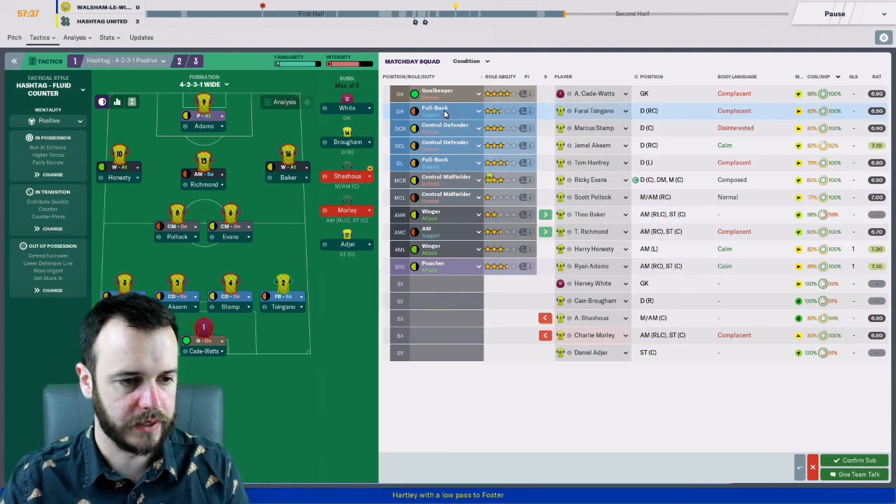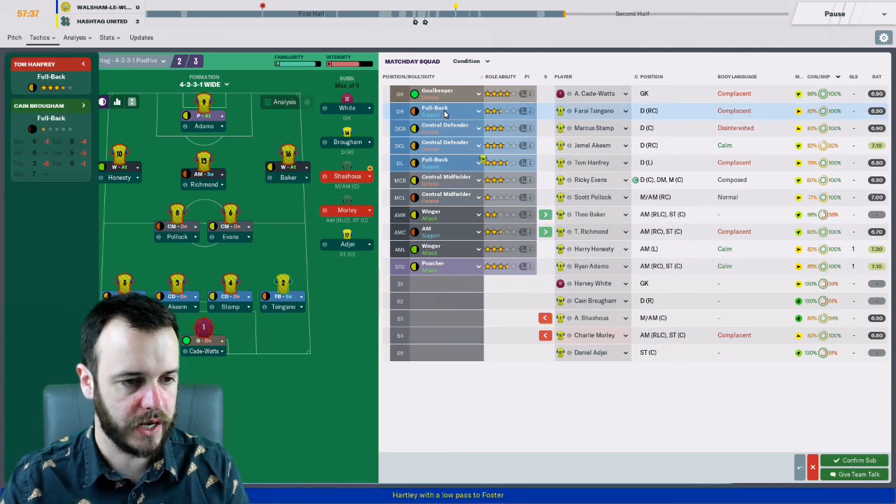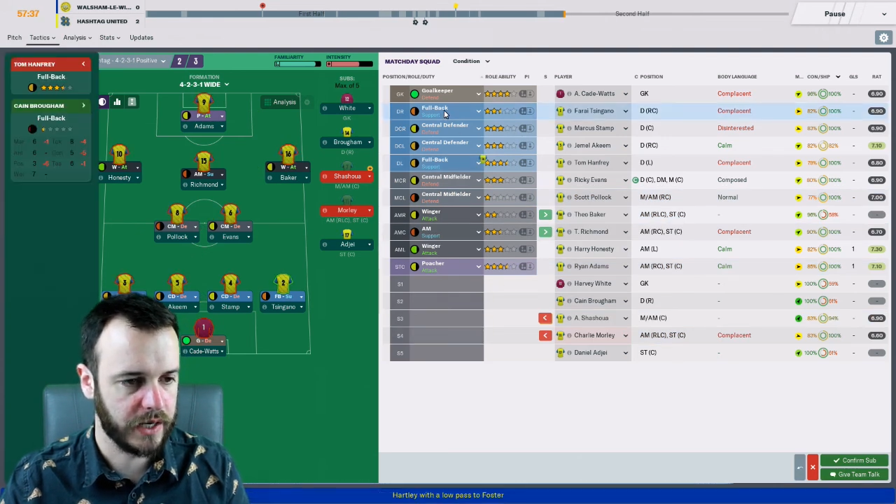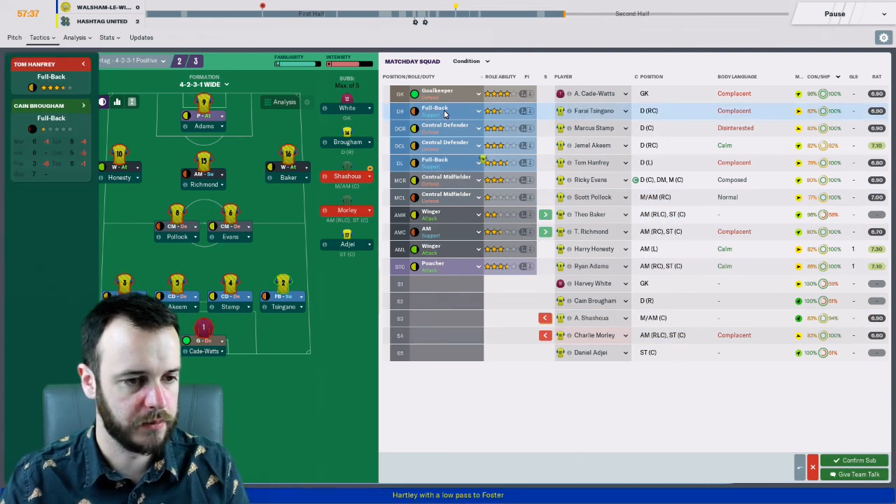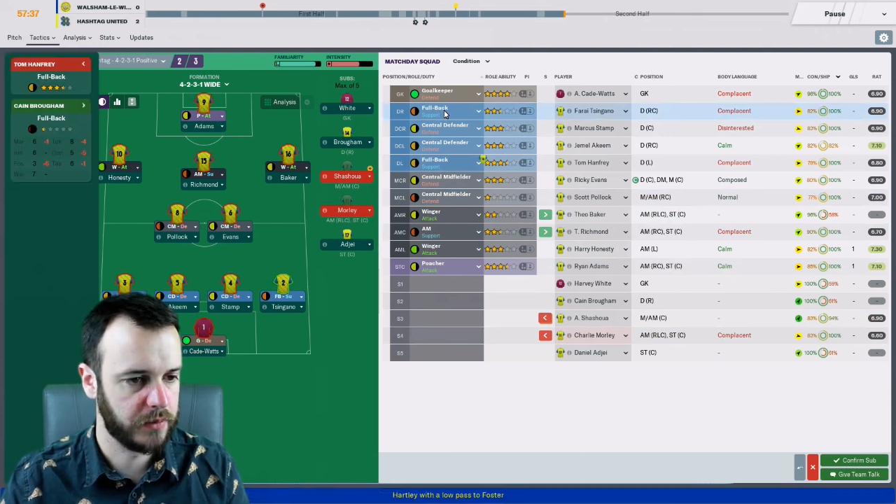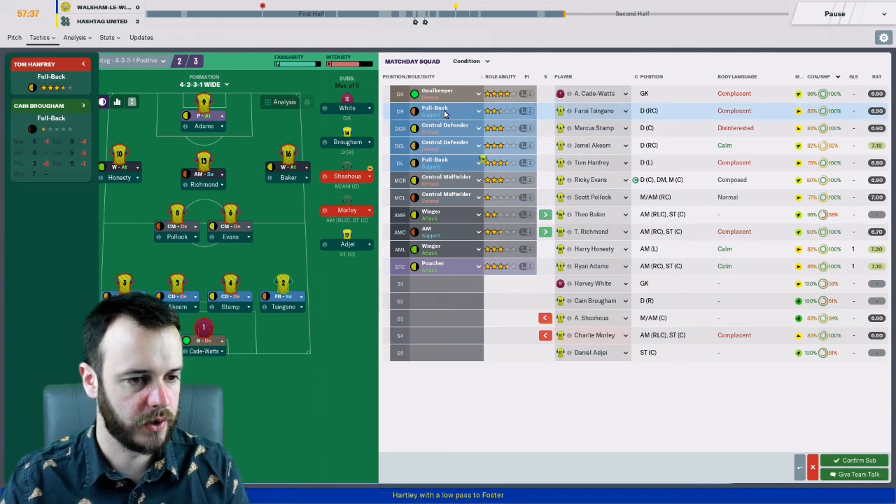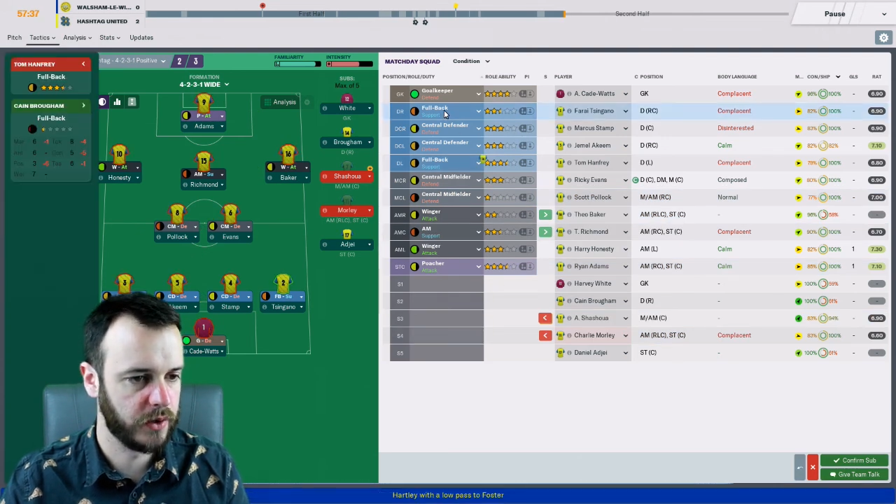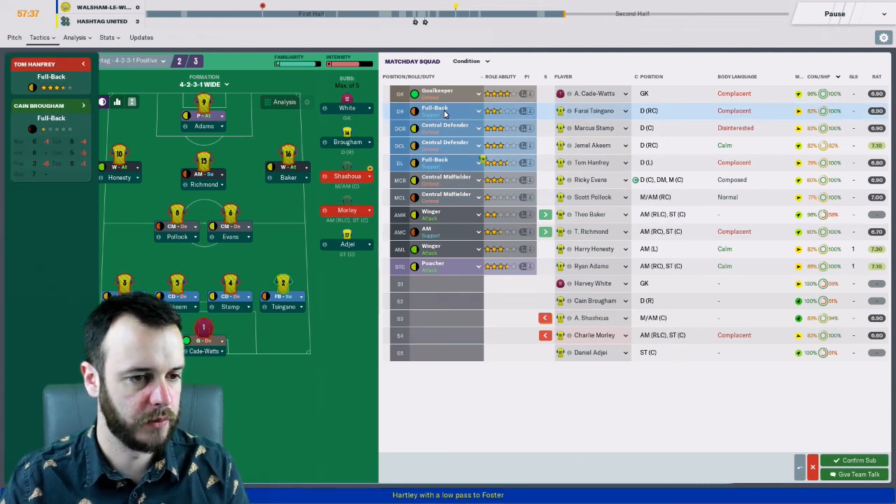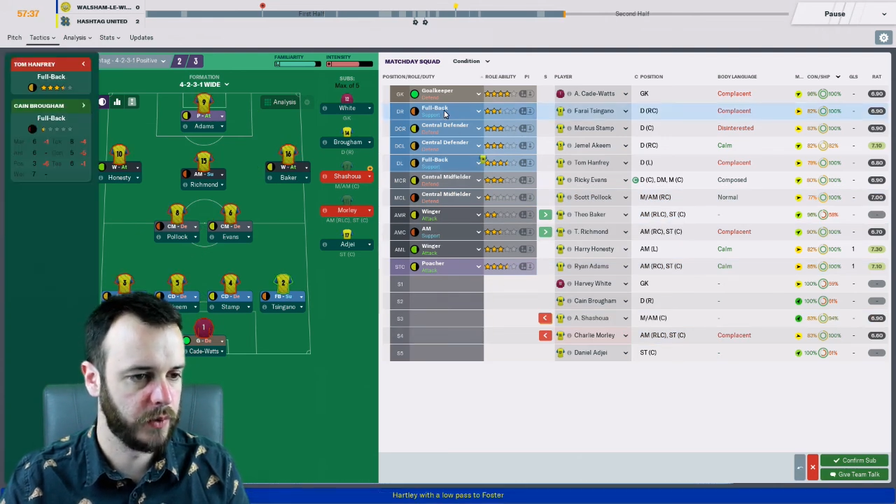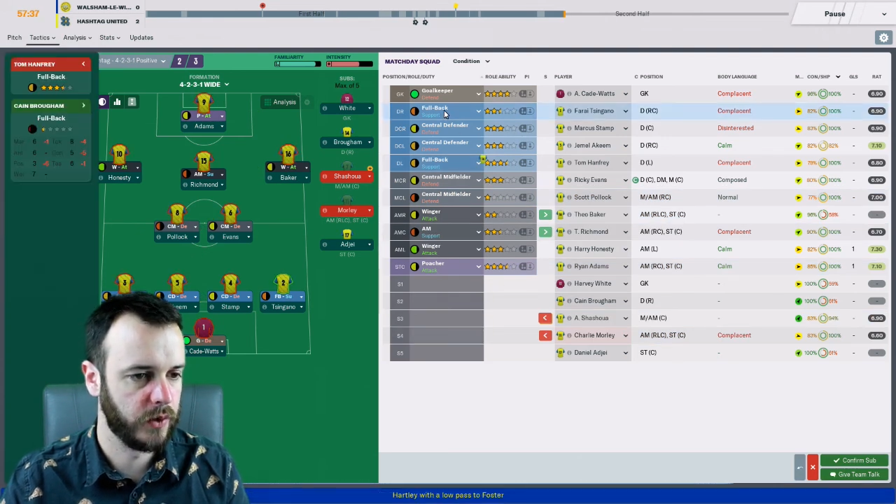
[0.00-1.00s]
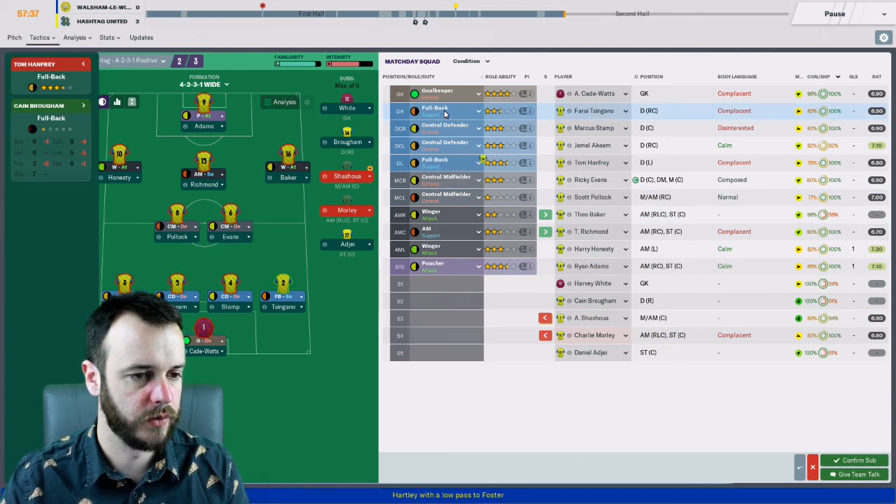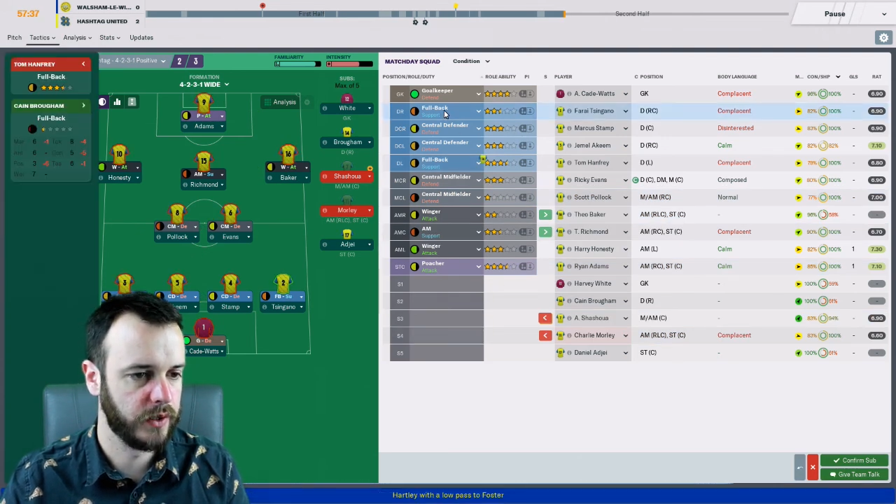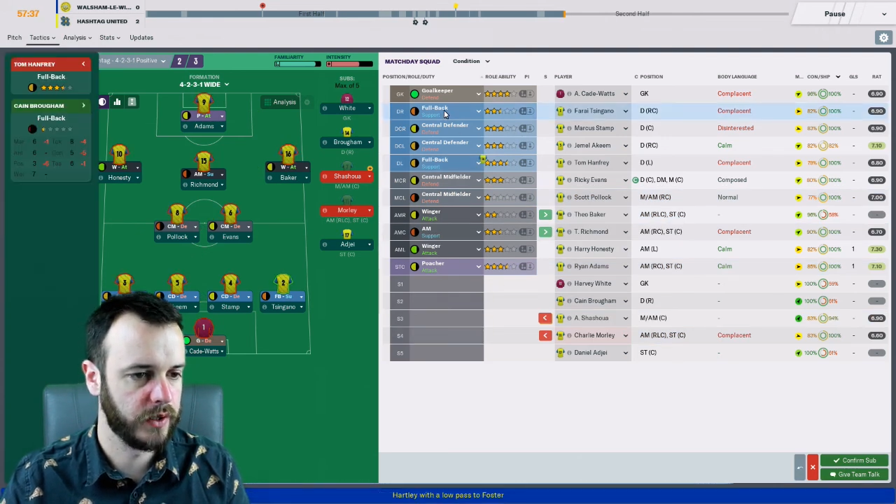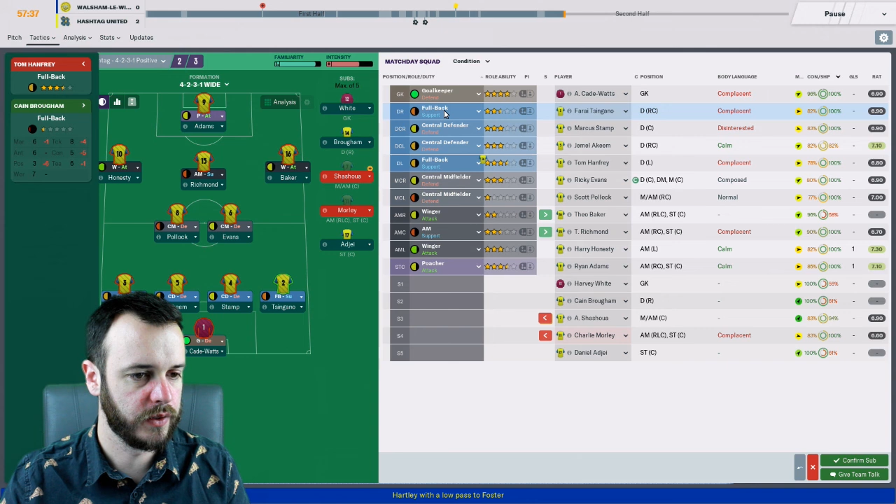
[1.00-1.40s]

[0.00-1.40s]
Kane Broham on